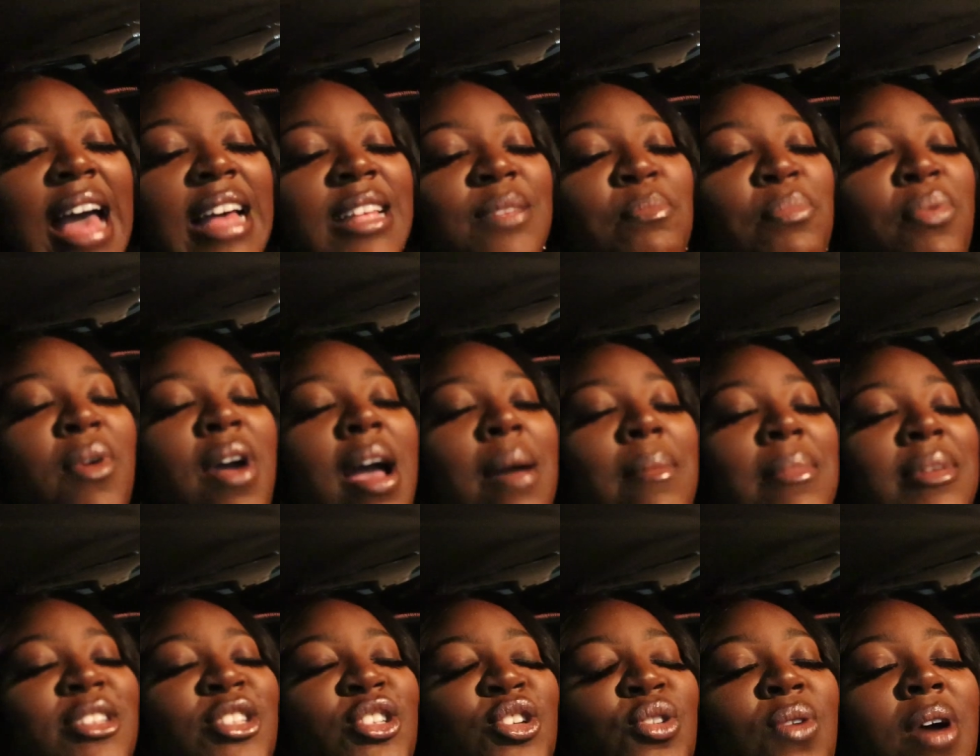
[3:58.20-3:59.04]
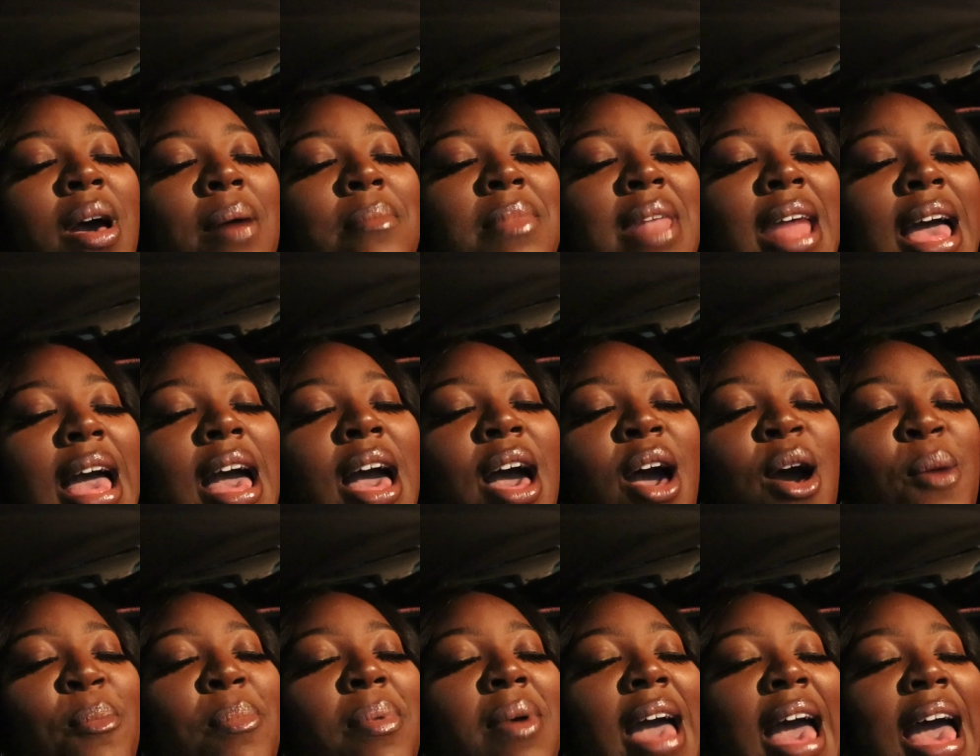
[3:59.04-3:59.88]
I promise you I'm not
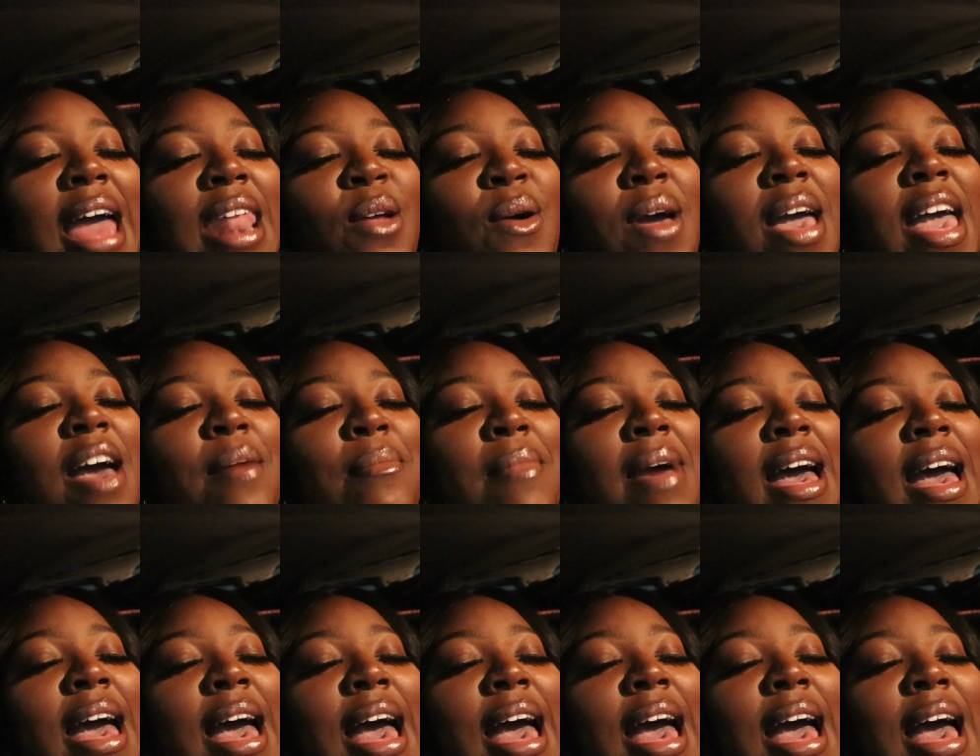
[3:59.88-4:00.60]
open. I don't have my,